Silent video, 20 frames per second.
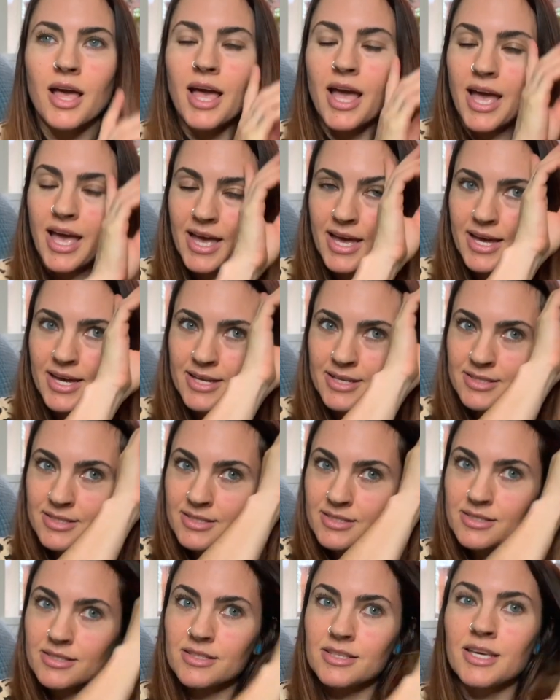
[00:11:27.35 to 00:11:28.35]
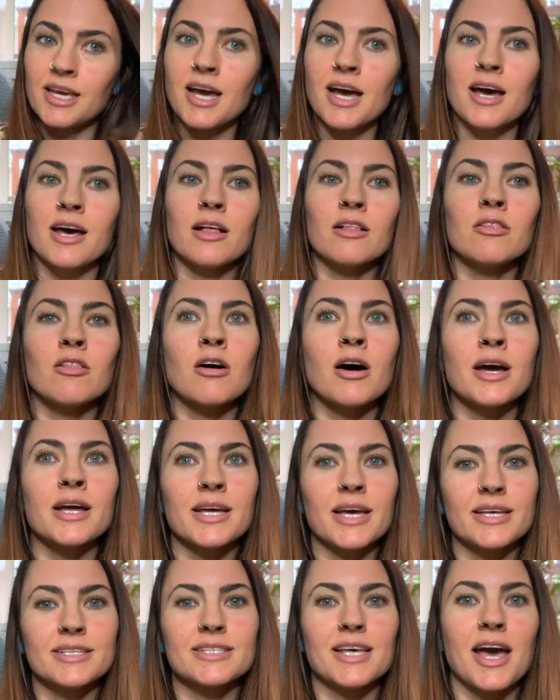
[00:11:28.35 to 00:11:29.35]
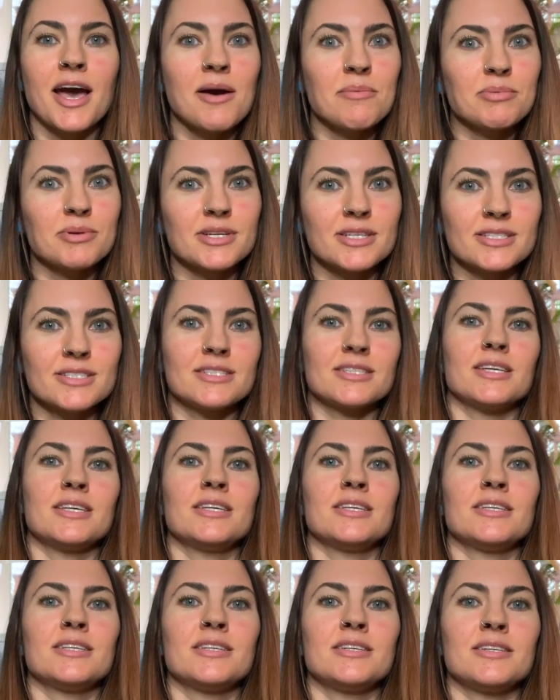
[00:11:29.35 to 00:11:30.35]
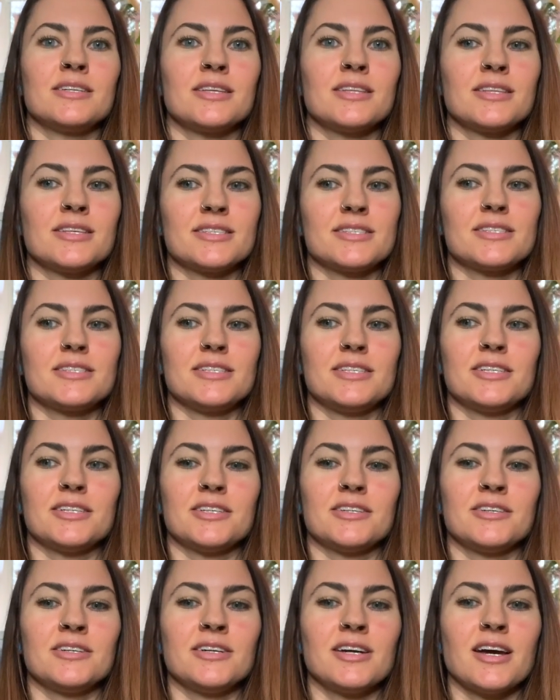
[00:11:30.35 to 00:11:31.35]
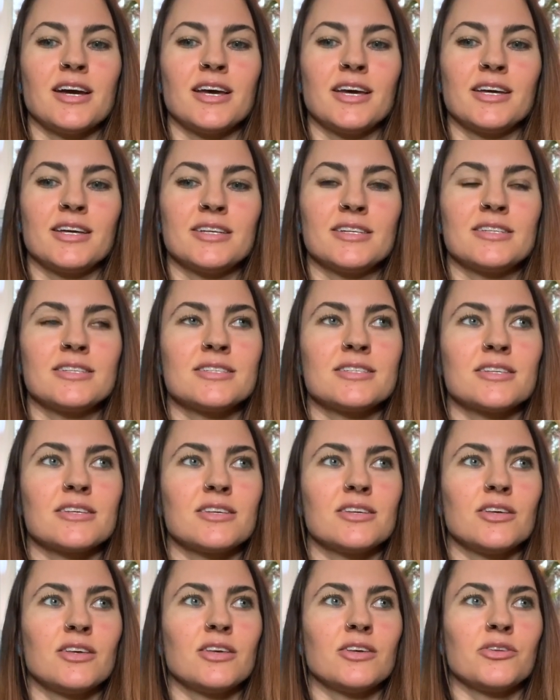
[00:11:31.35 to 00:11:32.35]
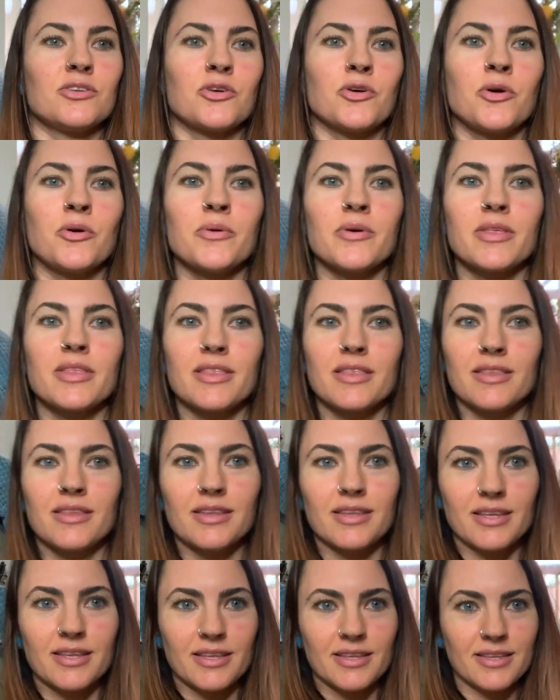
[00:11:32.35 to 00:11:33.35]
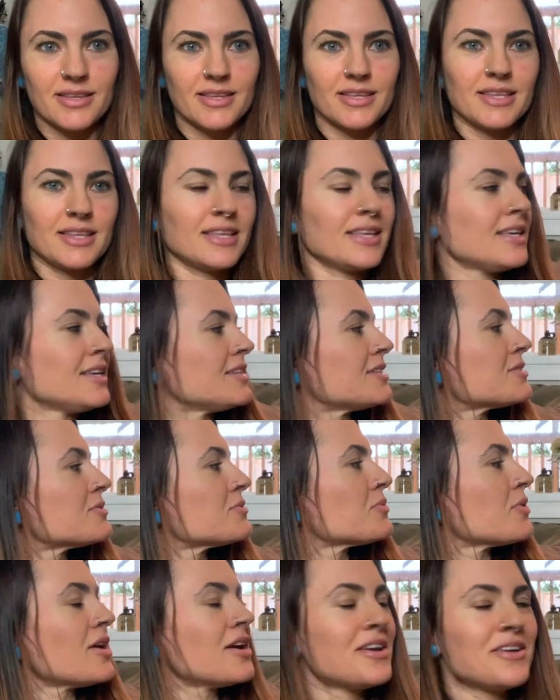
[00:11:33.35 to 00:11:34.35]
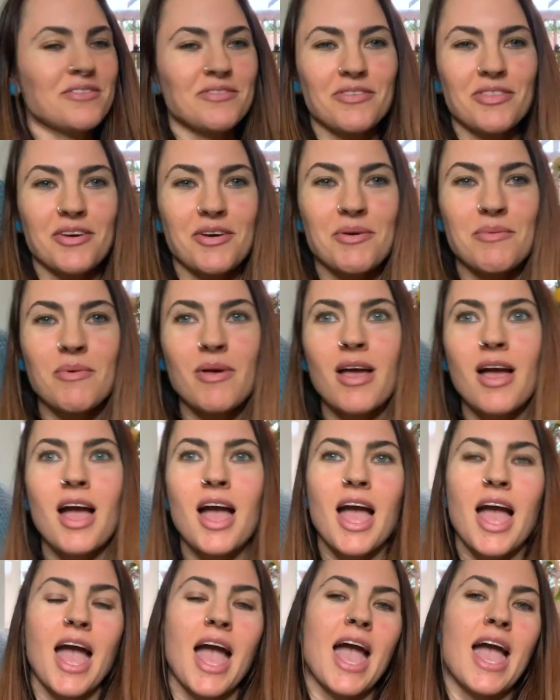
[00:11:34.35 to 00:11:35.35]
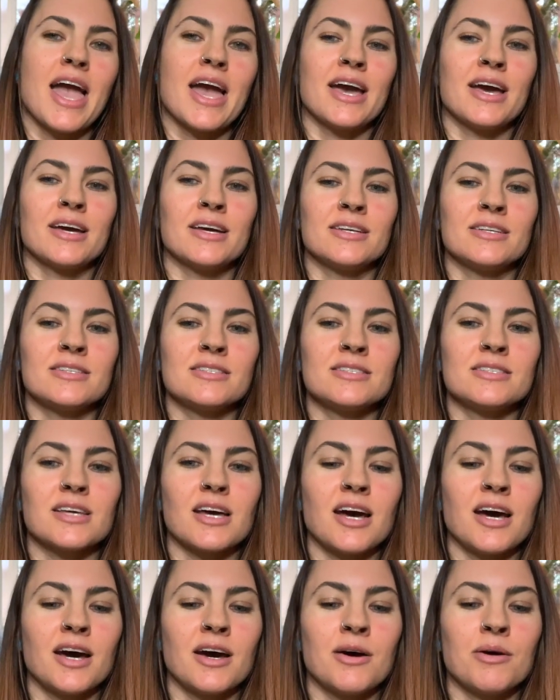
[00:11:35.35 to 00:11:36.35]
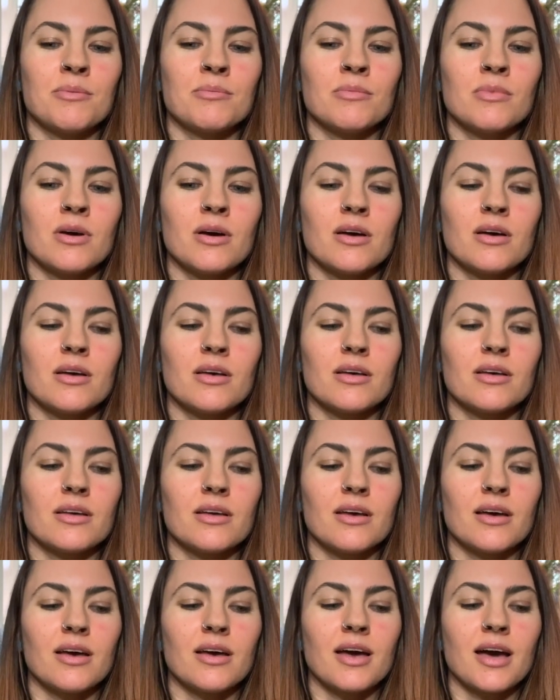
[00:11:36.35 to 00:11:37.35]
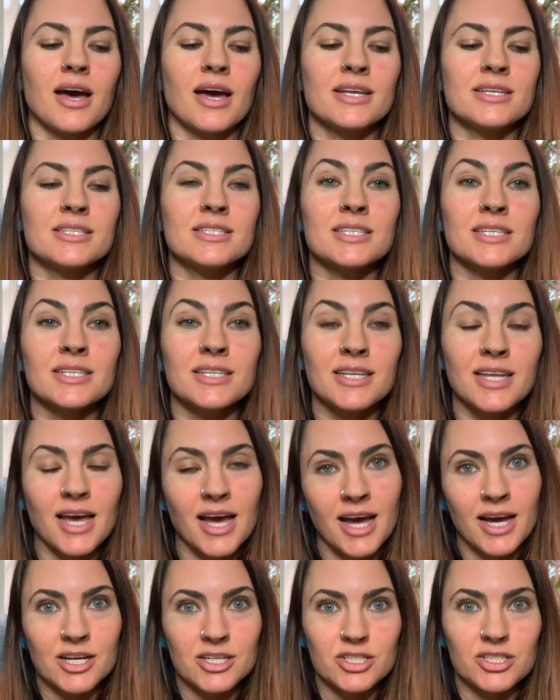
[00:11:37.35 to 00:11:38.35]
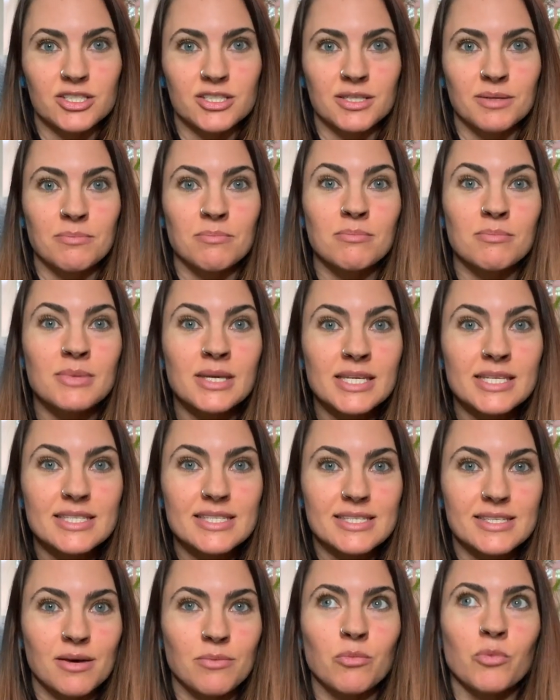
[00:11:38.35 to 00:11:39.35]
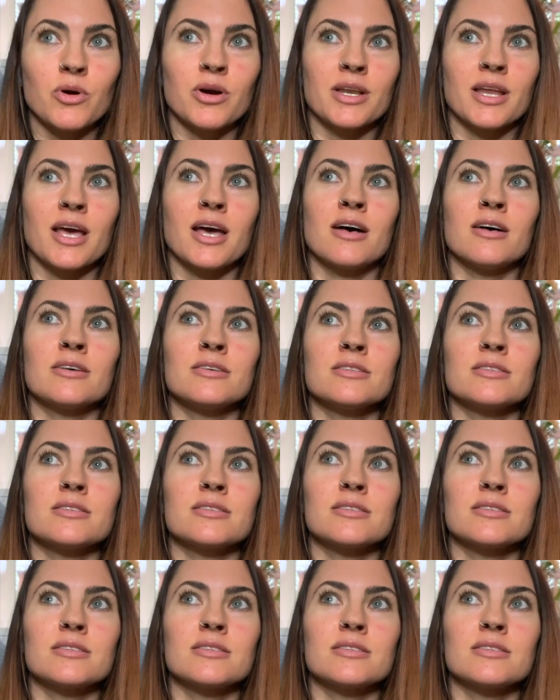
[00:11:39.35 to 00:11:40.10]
And yeah, a lot has happened in this year, and you know, he's one of them. And I did actually meet someone else